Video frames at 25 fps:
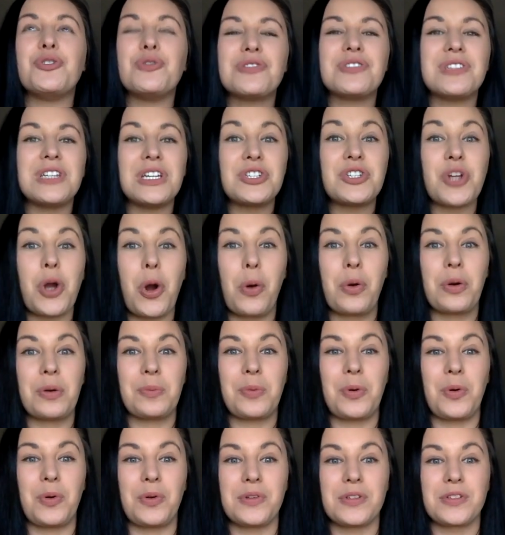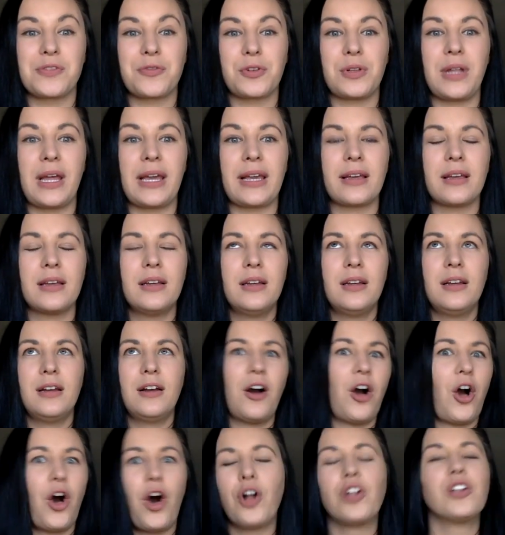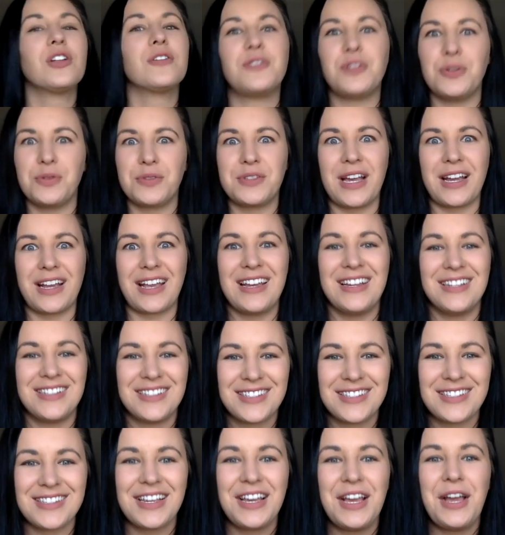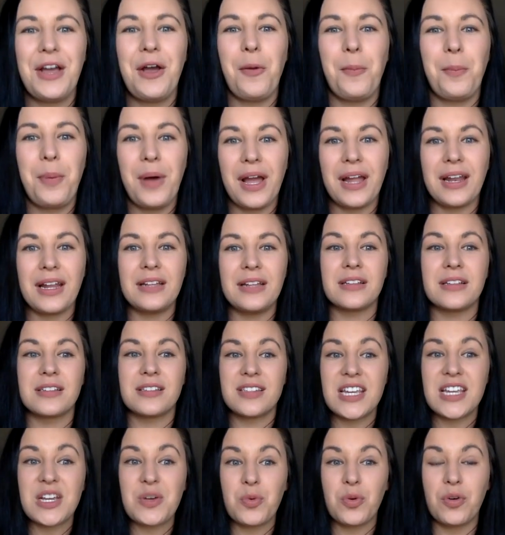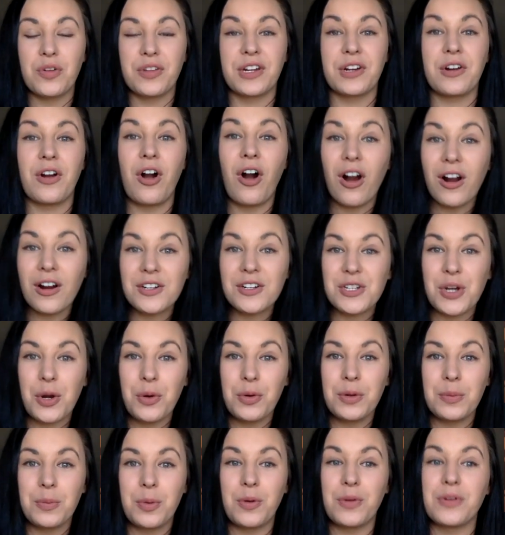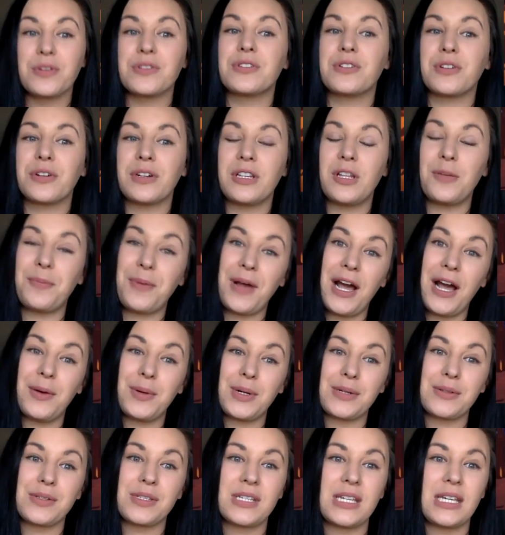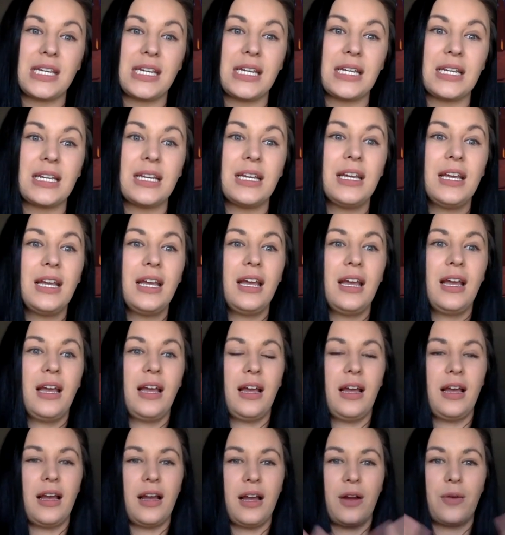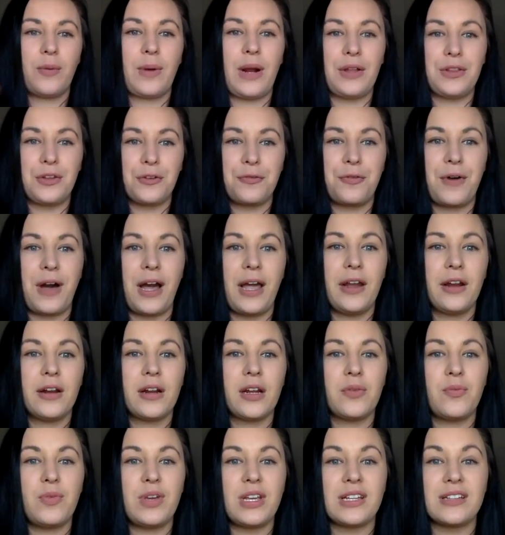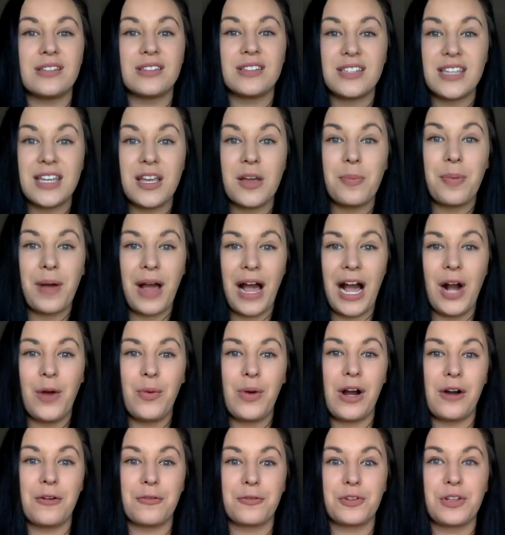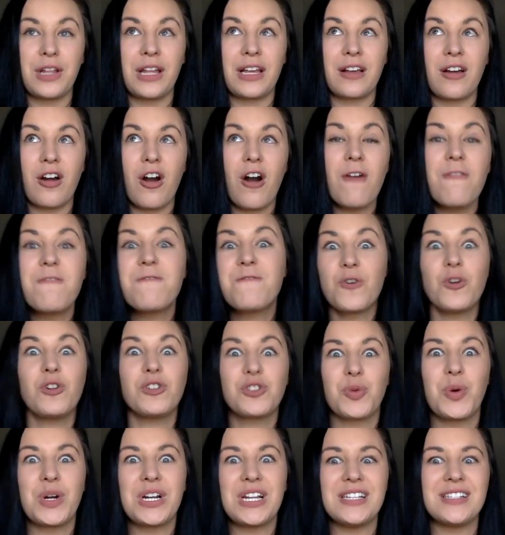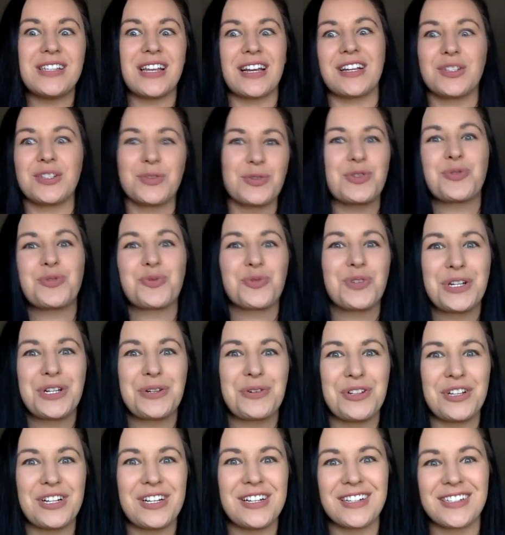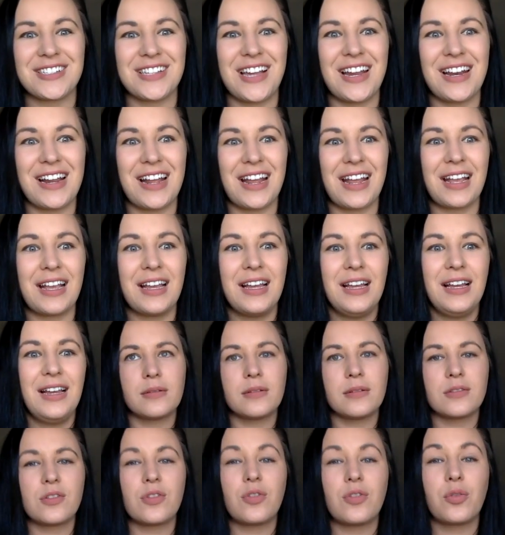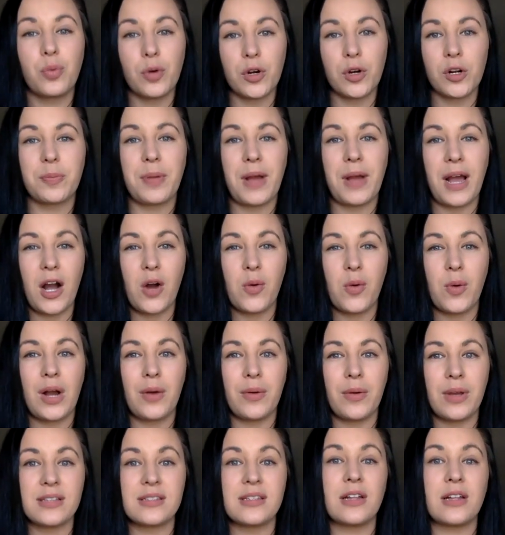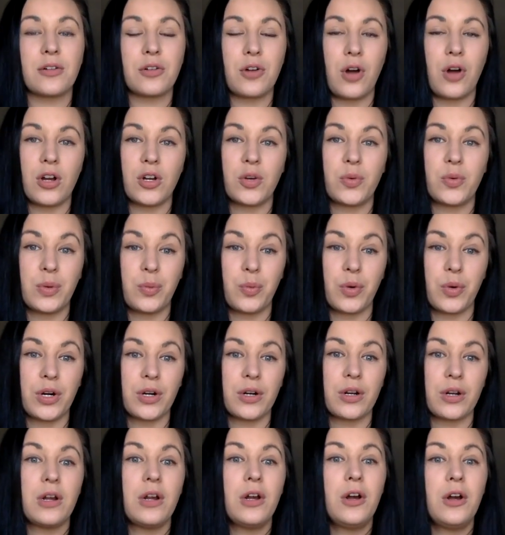see totem poles for like all of 2 seconds. But in the sequel, there are totem poles during the powwow scene around the fire, and we can see a powwow for like a full 20 seconds, which is really, really exciting. So the word powwow is an Algonquin word